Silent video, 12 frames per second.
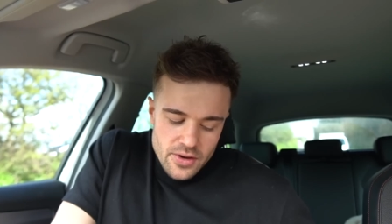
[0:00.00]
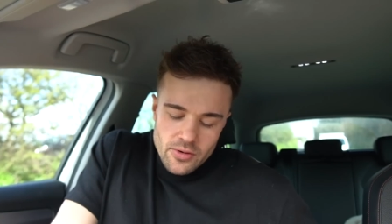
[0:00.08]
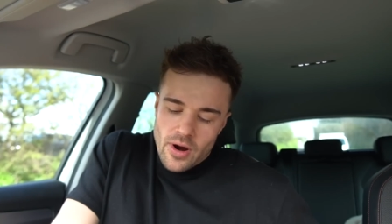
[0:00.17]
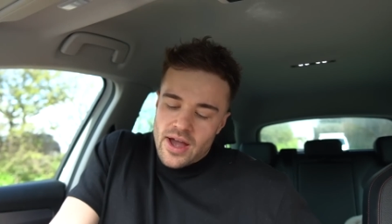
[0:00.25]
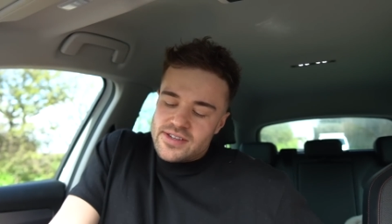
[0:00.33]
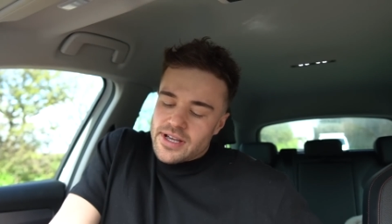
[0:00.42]

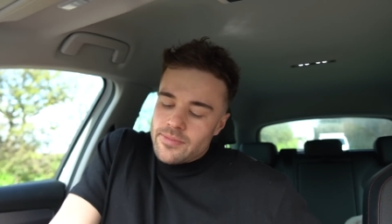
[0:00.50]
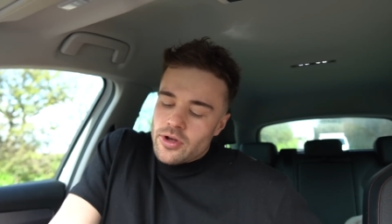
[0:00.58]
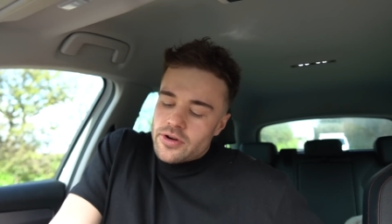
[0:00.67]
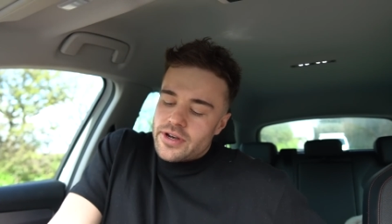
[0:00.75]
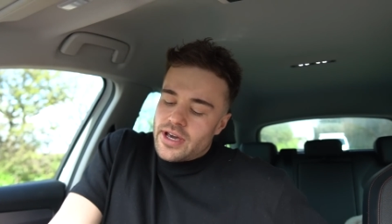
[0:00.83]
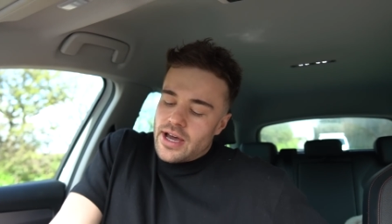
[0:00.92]
Right, so I'm
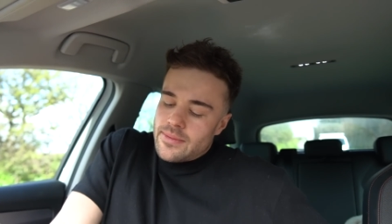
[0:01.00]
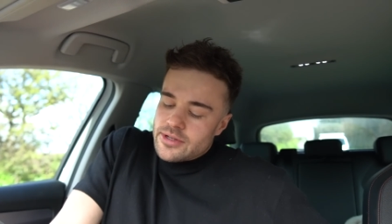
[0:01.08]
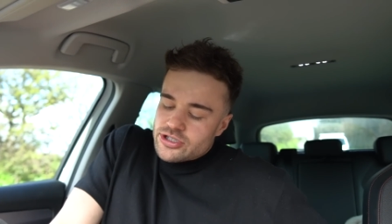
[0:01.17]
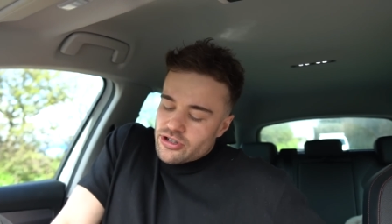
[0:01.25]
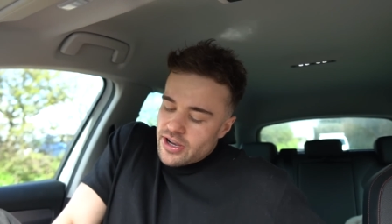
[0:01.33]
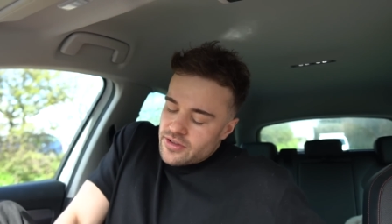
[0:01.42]
not gonna, I'm
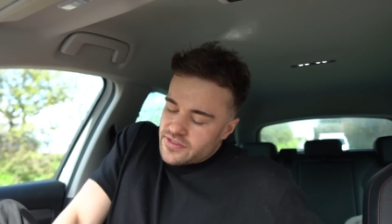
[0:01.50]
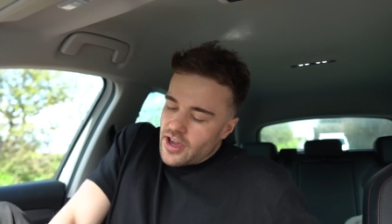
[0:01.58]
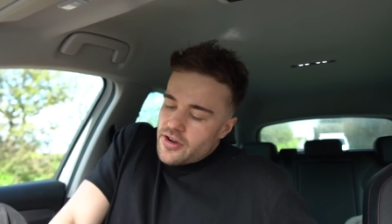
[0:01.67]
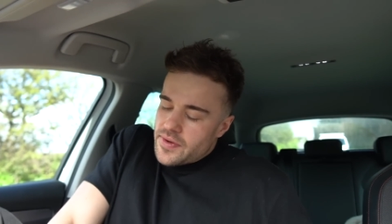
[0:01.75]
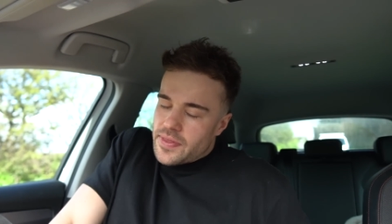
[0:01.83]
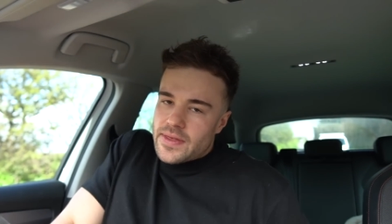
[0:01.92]
gonna try not to
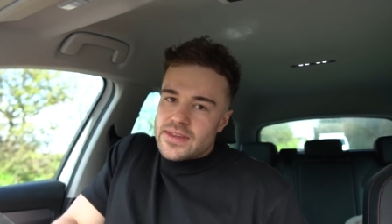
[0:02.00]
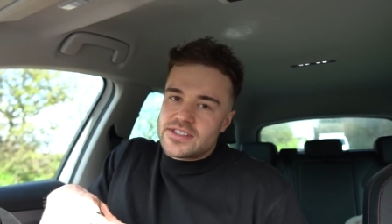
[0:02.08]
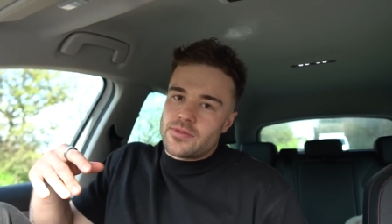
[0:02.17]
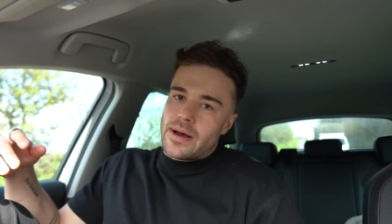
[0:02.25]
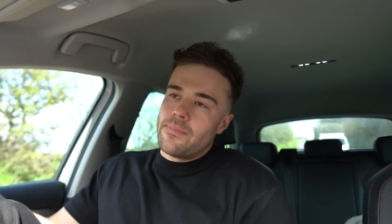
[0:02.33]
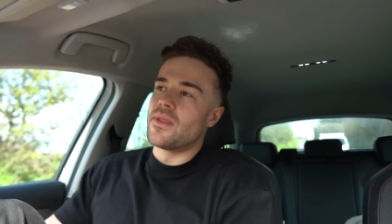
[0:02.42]
overthink
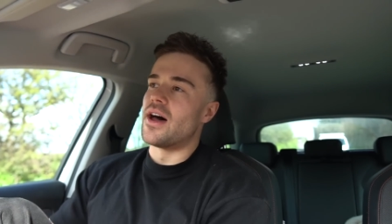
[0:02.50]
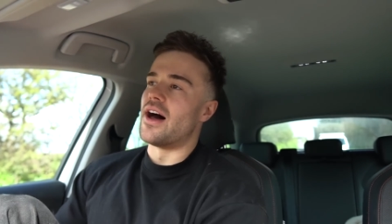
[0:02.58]
this one.